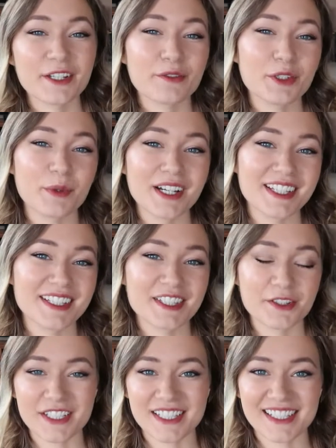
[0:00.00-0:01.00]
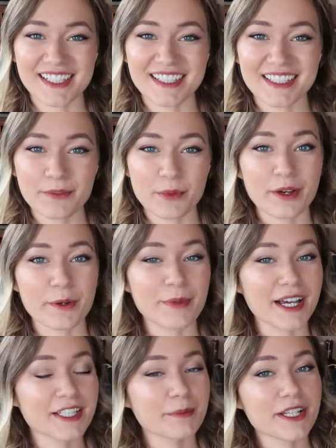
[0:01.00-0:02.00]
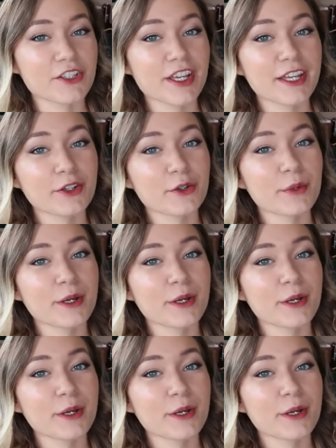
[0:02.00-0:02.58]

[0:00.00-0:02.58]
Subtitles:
everyone, it's Kristin. Welcome back to my channel